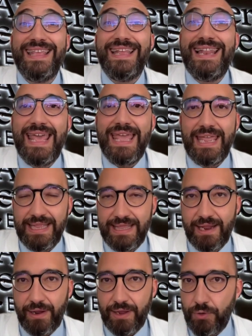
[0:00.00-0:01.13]
delay in
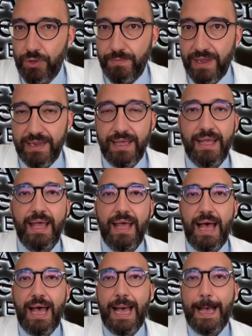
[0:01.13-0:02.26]
the recruitment,
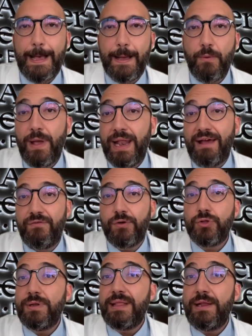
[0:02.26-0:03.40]

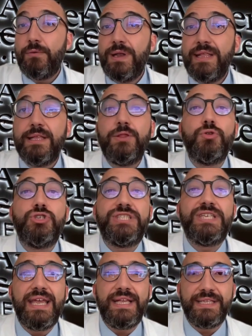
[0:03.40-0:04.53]
unfortunately, we needed to
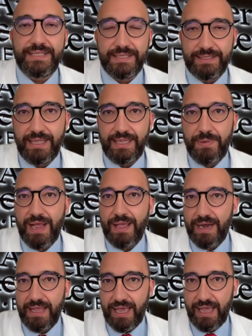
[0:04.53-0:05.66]
change the
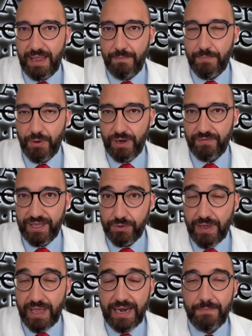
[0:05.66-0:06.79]
primary endpoint of the
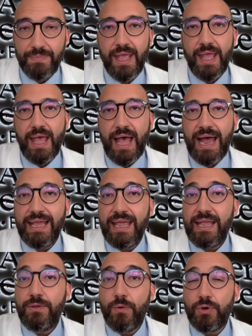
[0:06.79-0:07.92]
trial, and
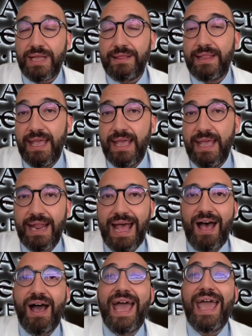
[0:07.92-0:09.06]
it was at the end
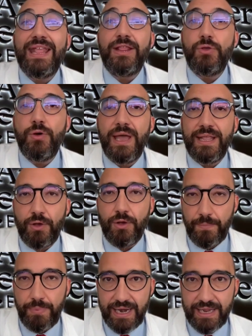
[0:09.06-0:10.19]
a head-to-head
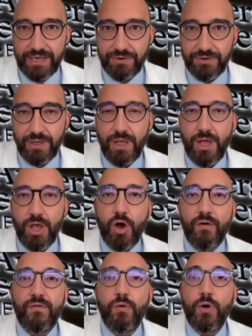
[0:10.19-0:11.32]
comparison
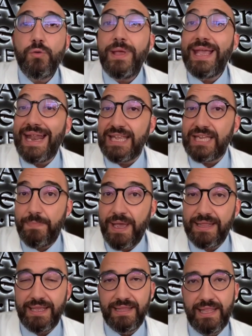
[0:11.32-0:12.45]
of what we can
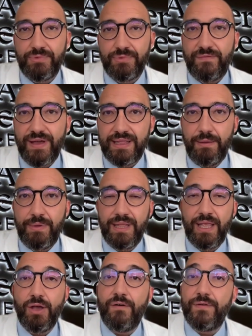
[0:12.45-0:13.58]
expect in terms of
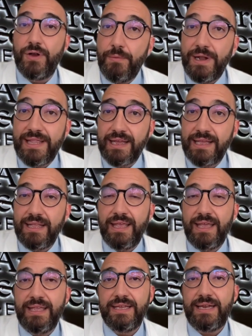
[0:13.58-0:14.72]
activity of novel targeted
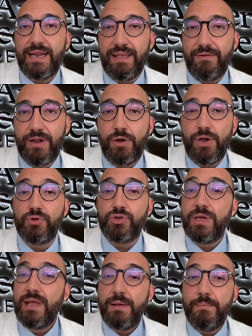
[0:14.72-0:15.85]
agents like everolimus
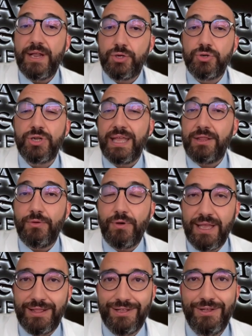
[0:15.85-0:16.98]
versus
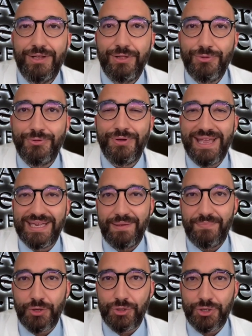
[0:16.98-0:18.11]
head-to-head to
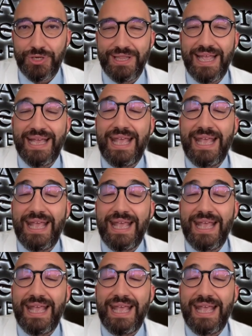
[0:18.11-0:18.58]
streptozotocin, the